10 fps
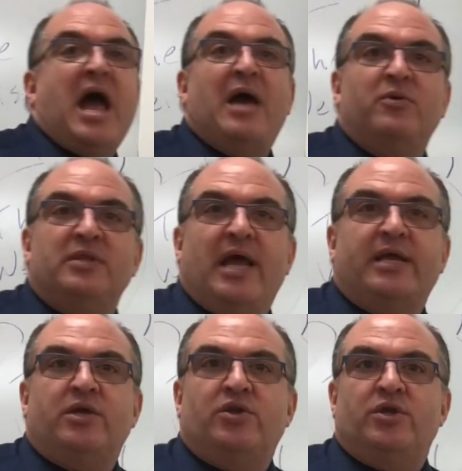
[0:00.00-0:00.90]
I would
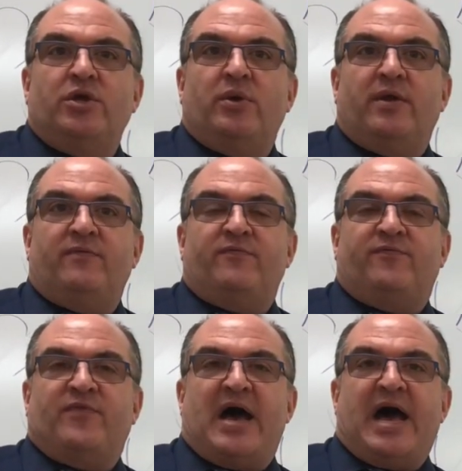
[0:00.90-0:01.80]
like you to do it
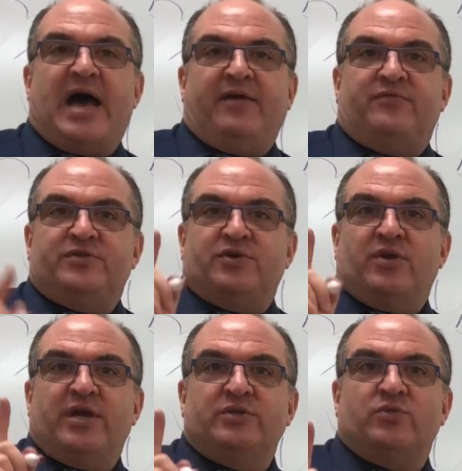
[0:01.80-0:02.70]
5. So
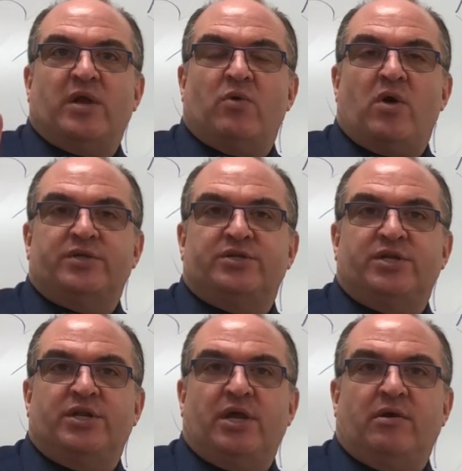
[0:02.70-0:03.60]
here's what I want you
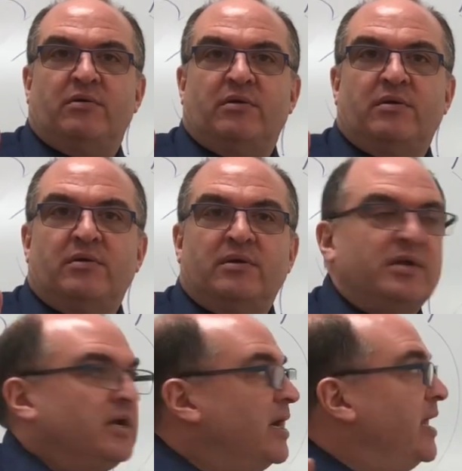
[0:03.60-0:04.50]
to do.
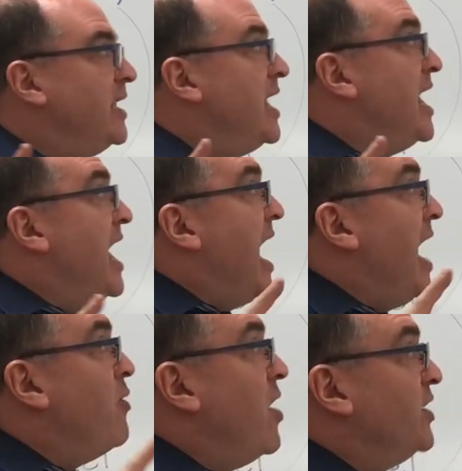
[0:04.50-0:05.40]
Right?
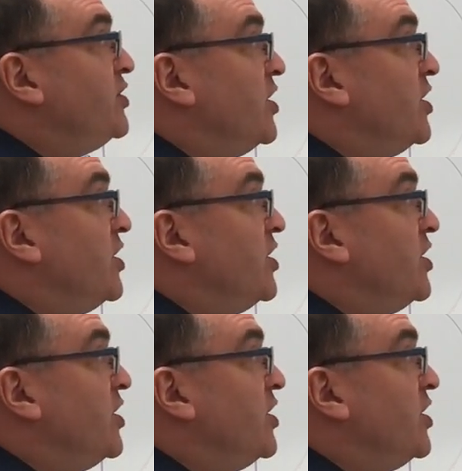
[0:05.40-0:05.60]
I want you